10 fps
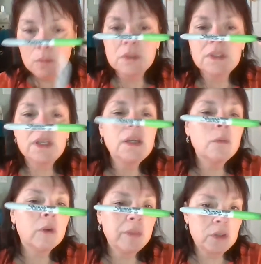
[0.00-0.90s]
was
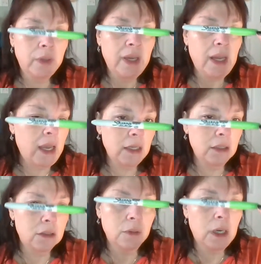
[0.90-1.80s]
anywhere between 80
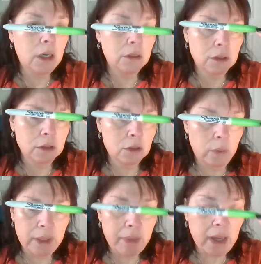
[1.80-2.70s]
to
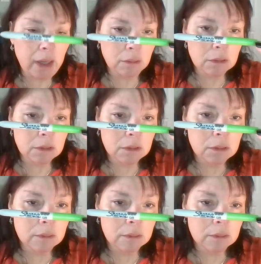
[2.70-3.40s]
120 pounds.